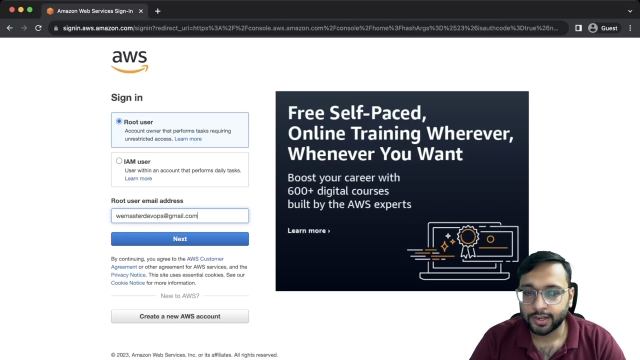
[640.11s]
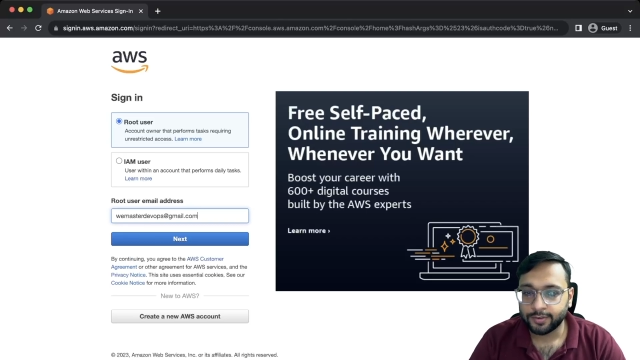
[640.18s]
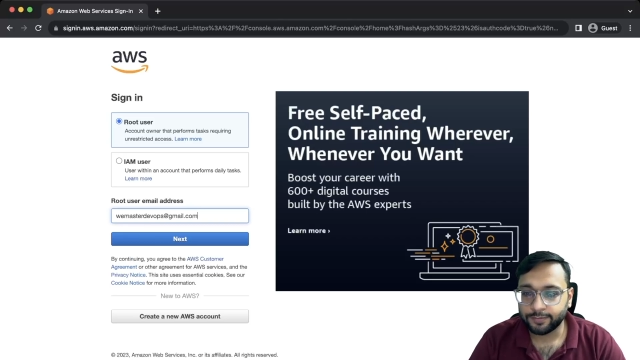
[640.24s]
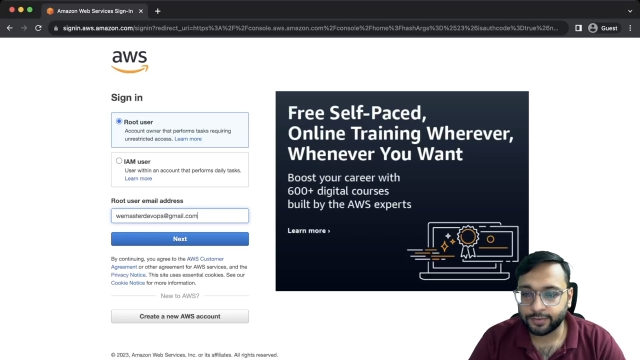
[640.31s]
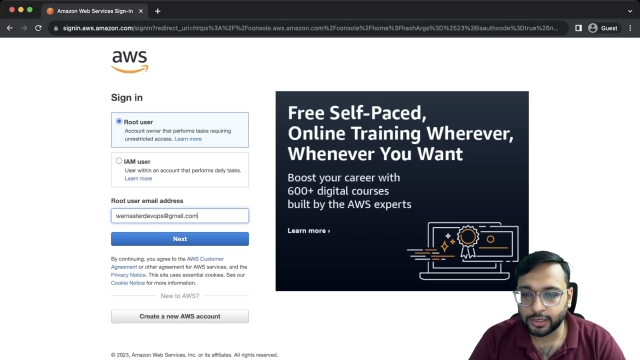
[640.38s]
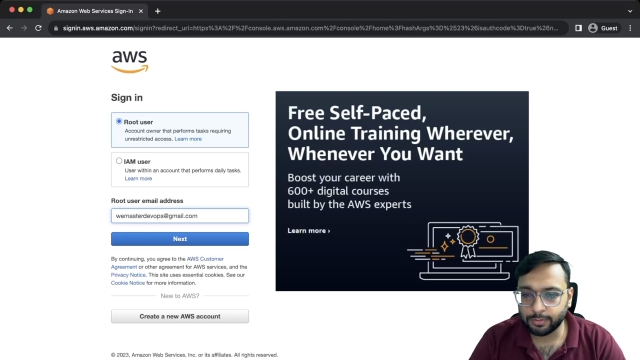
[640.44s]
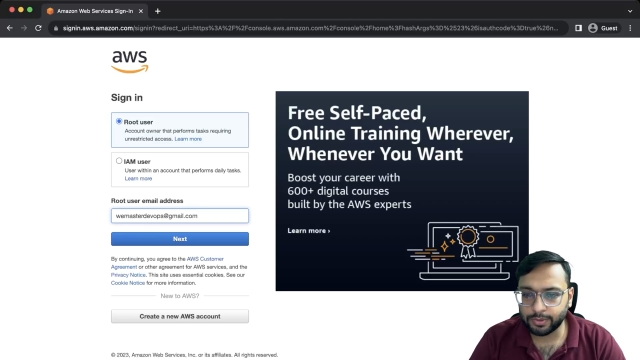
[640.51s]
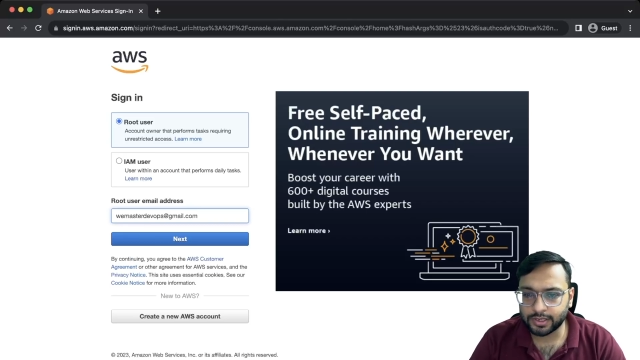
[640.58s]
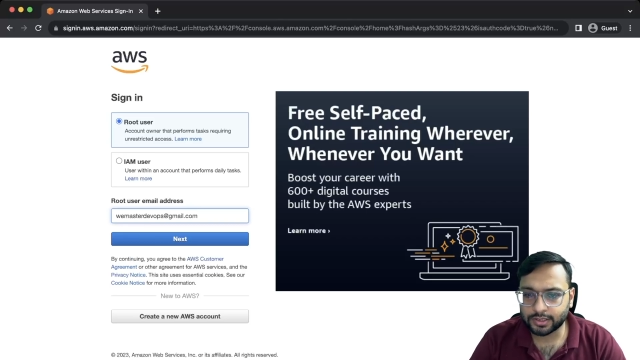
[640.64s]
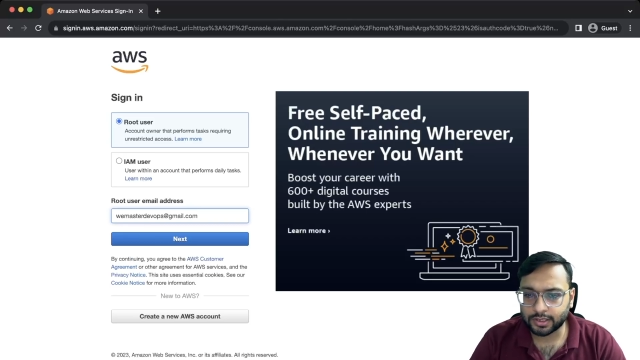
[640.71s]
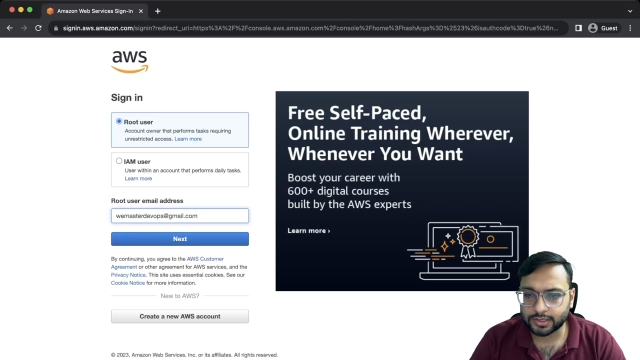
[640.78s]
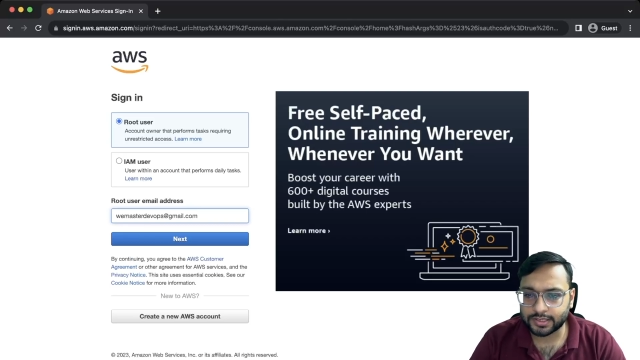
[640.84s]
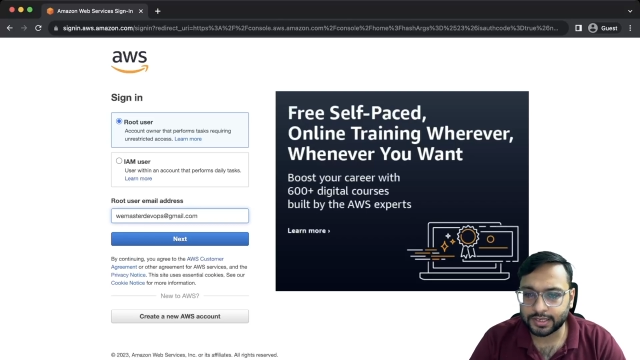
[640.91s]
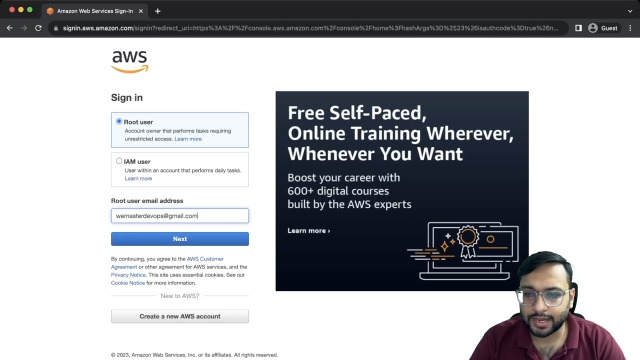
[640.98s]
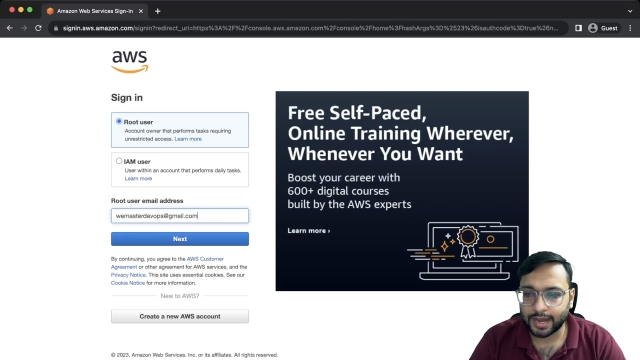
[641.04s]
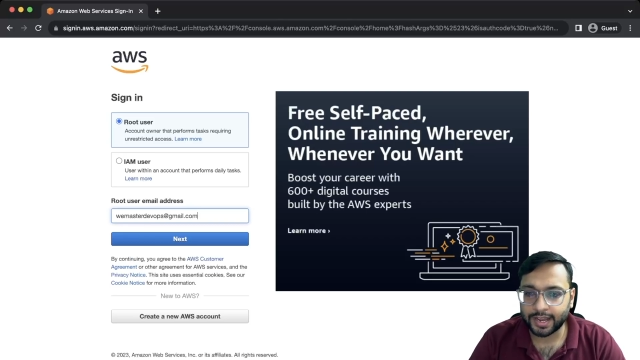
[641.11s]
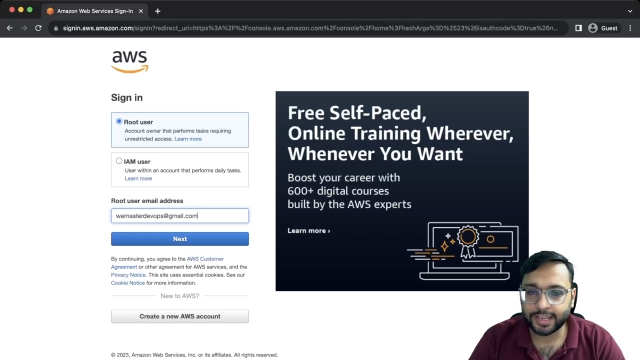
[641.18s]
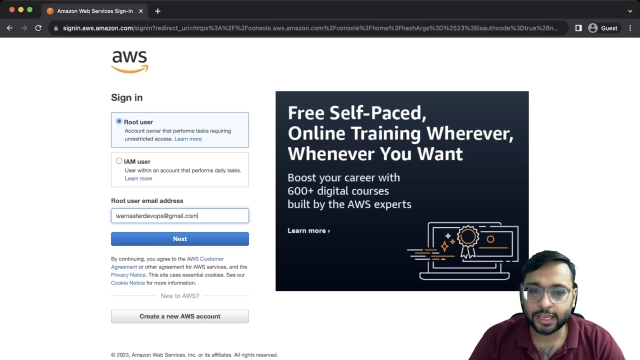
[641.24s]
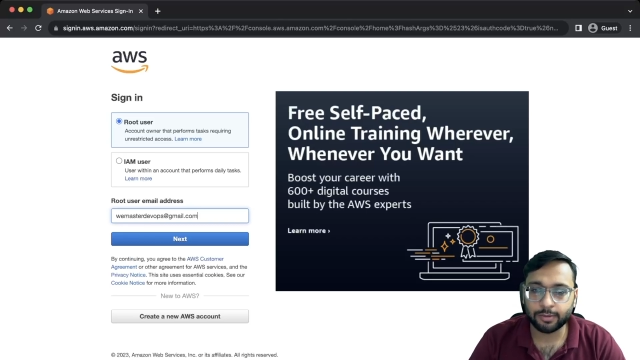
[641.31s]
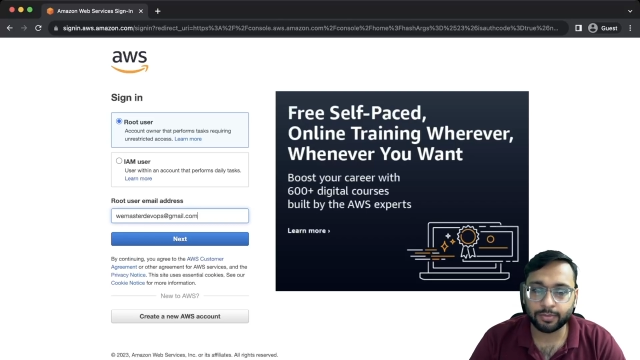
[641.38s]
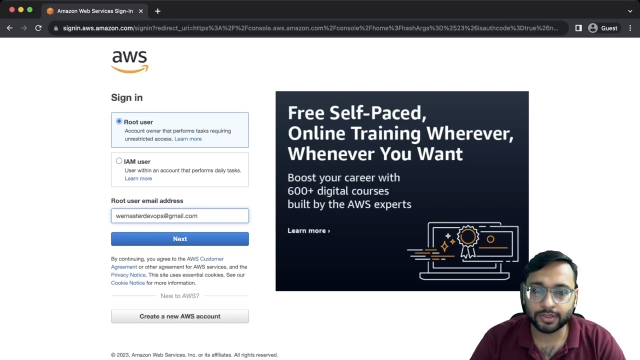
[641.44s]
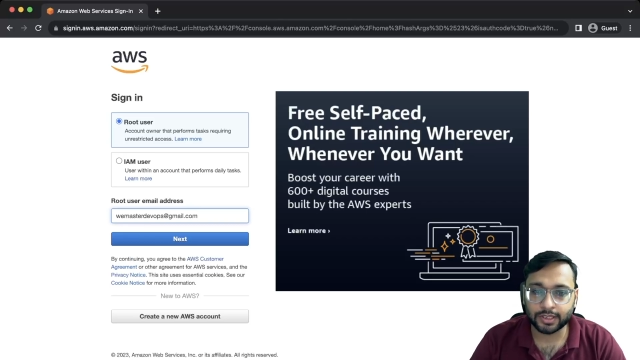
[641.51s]
We'll be discussing
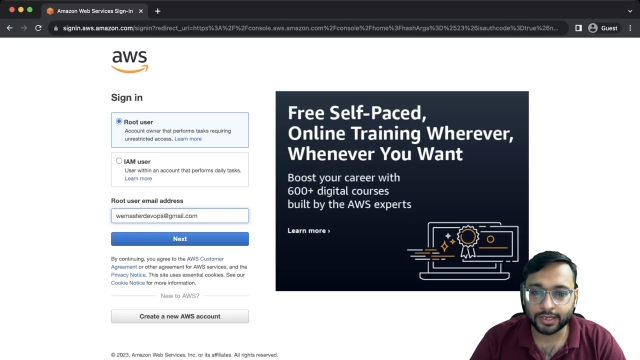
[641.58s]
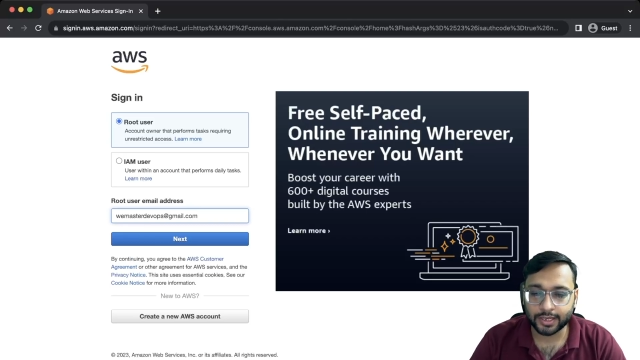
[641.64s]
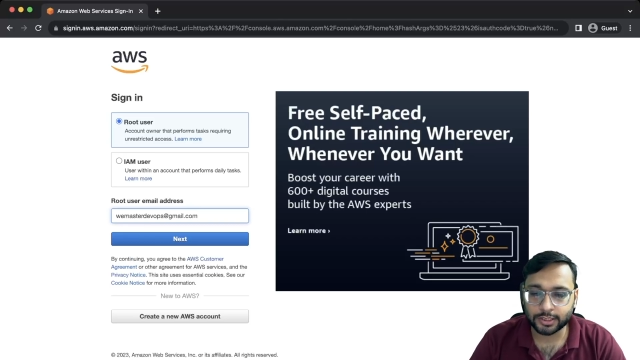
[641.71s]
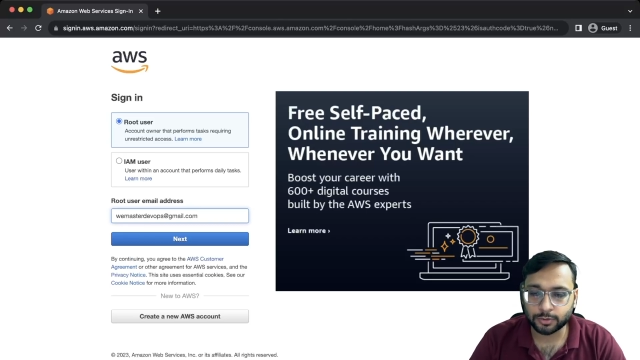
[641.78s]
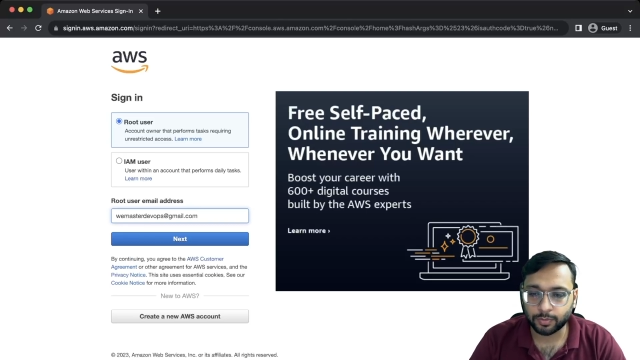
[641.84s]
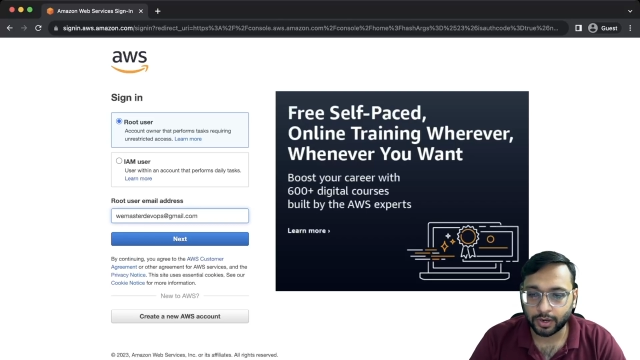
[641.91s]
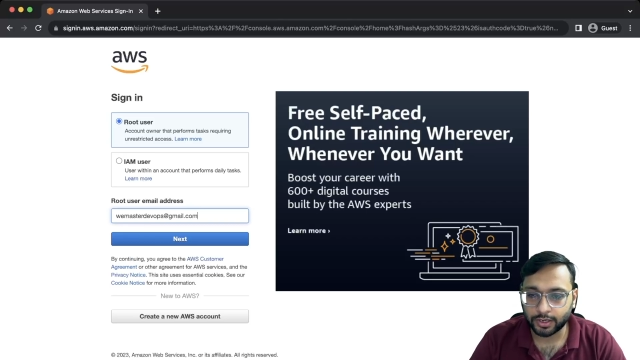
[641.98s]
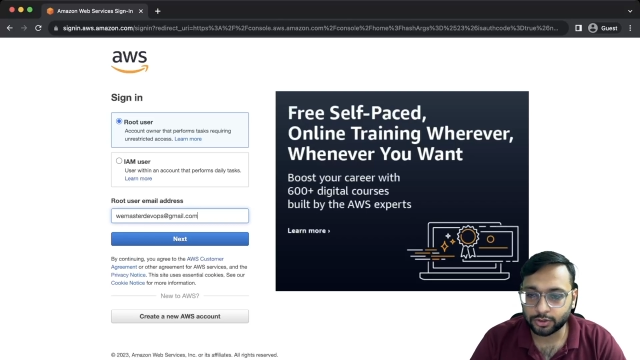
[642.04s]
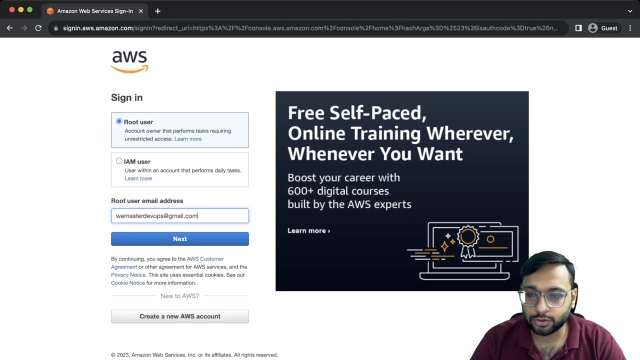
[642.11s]
IAM in the next part.